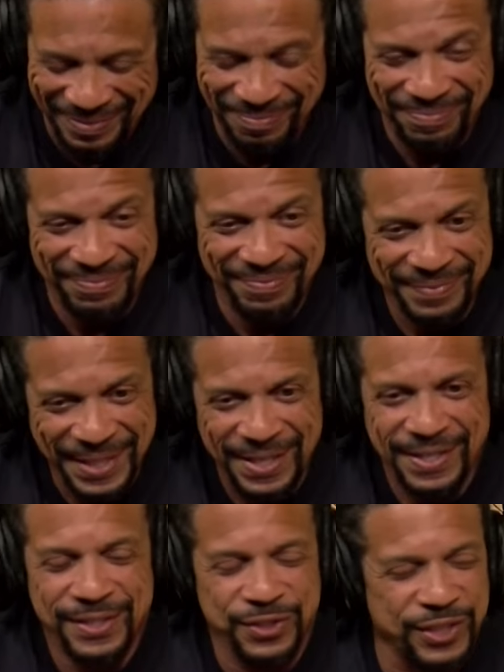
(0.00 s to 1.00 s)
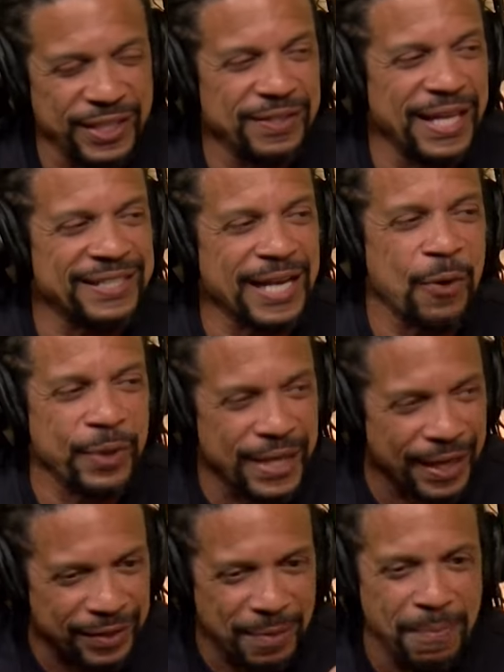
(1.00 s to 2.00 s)
expected of his band. See, that's how he
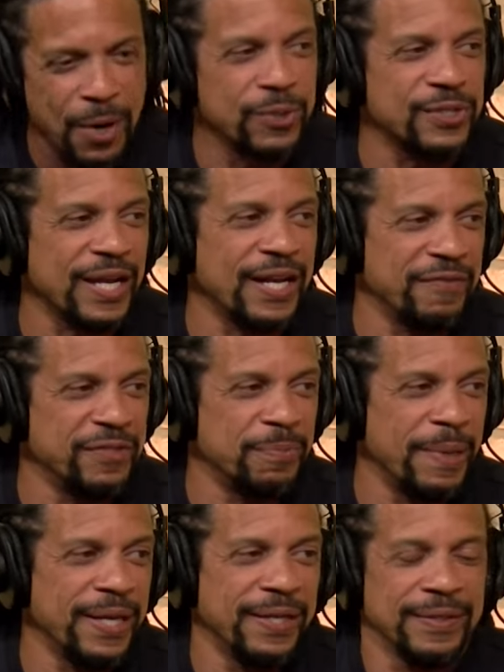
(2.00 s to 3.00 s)
got the most out of his band. He